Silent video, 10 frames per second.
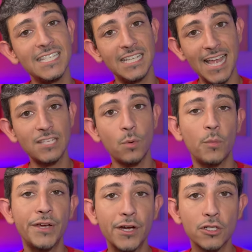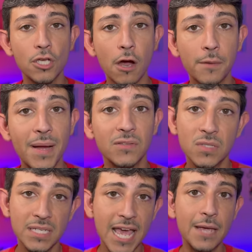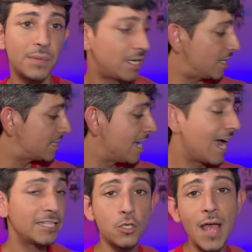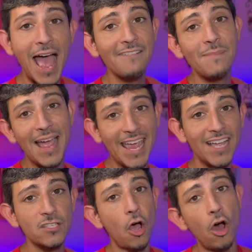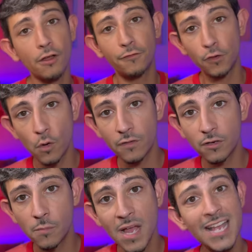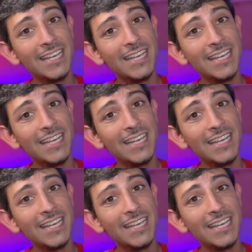and that's what we're here to talk about today because I do have my hands on a few of them.